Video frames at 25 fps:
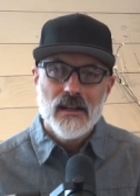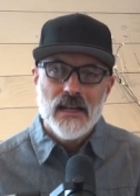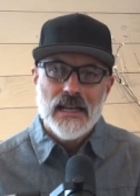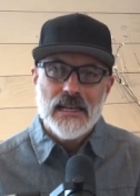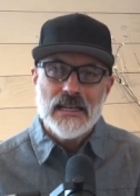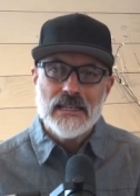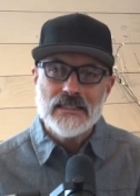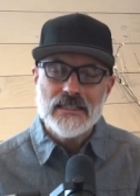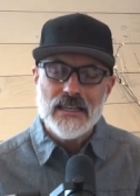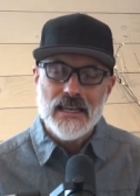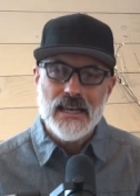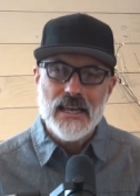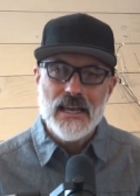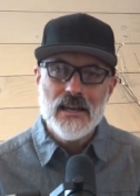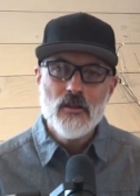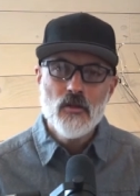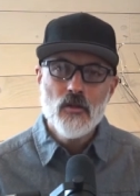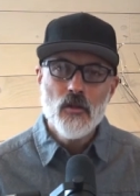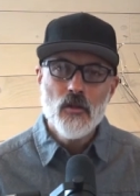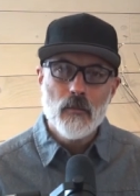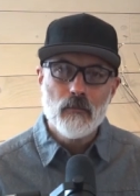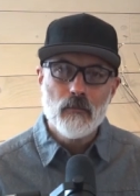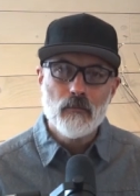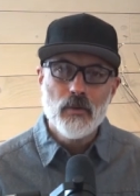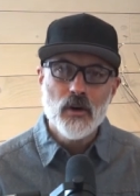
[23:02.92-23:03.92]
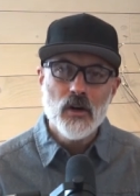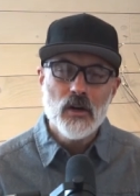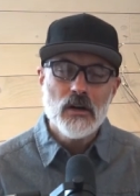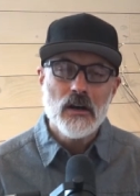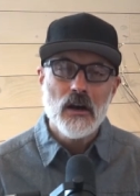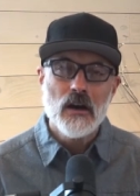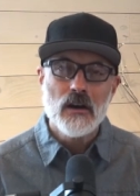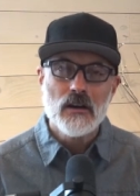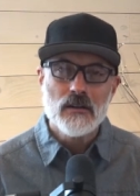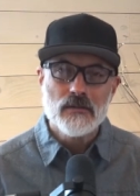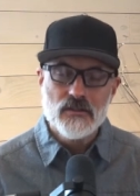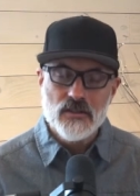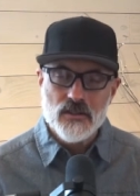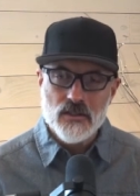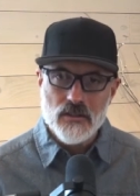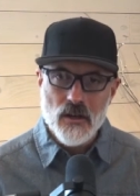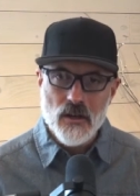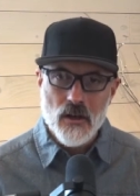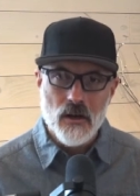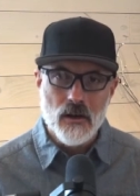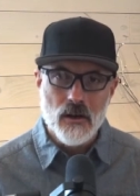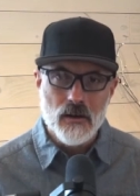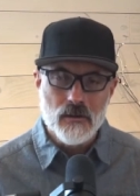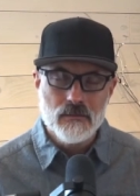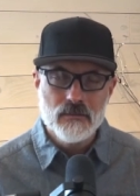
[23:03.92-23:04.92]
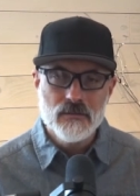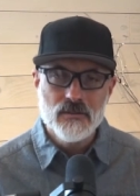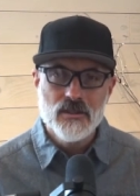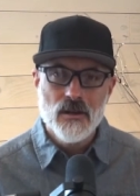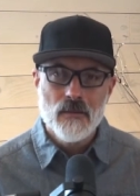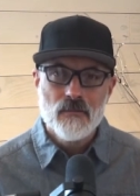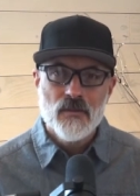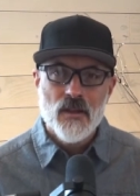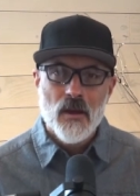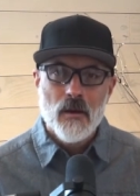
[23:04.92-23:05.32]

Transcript: it's in the book of Psalms,